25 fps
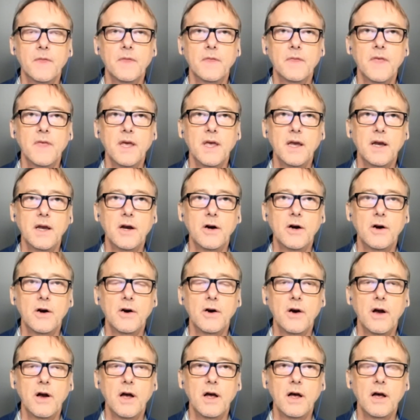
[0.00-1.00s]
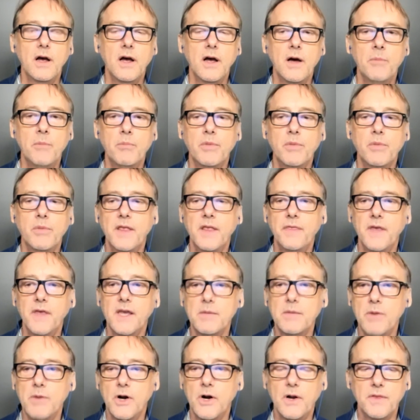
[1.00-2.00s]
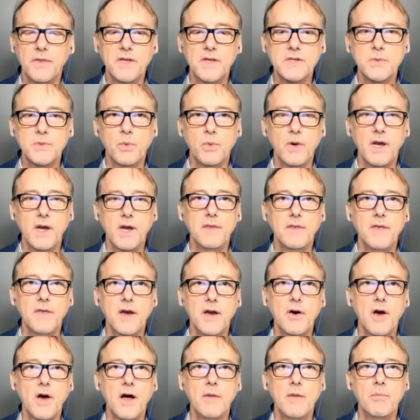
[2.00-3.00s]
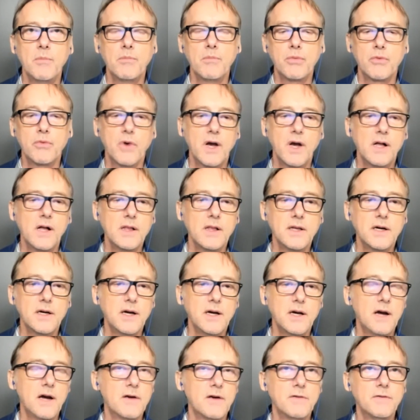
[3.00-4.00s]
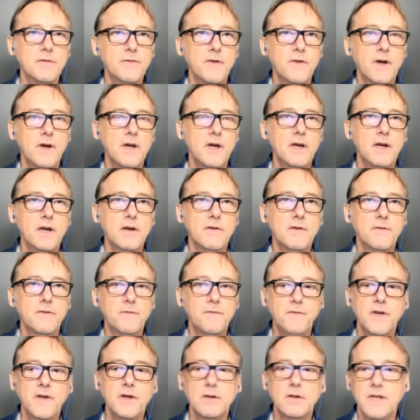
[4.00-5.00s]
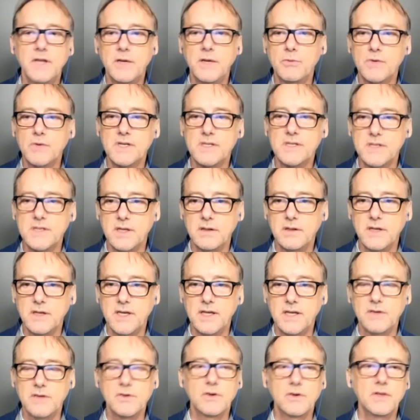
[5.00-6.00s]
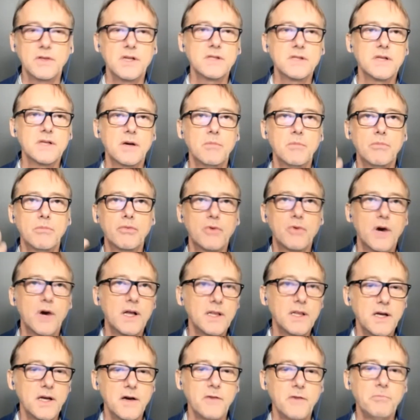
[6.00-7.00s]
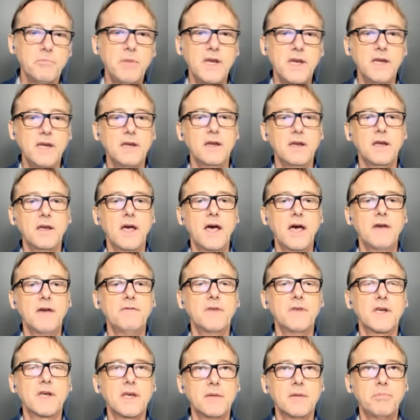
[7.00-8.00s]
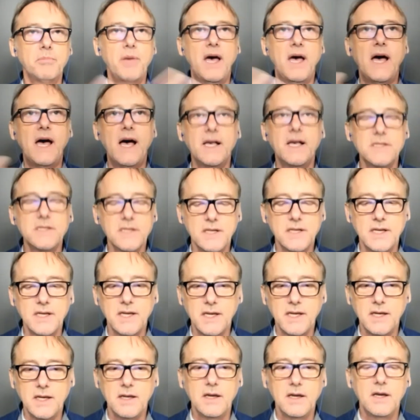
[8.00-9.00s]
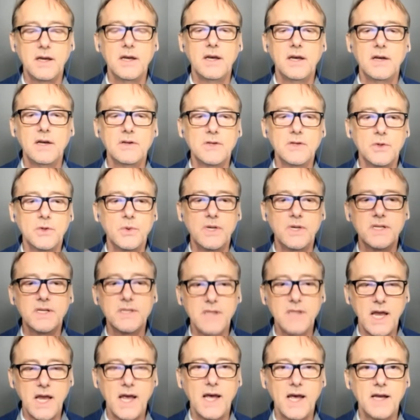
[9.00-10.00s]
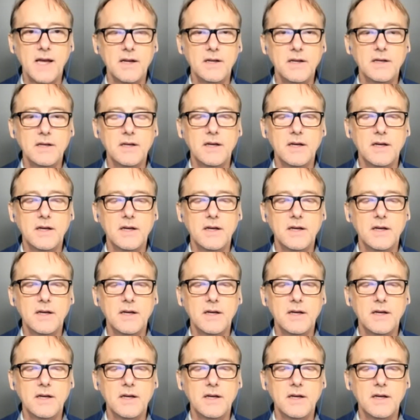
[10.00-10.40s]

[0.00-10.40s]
And think about it this way, their umbrella of feeling resilient, or this umbrella of have the capacity to withstand,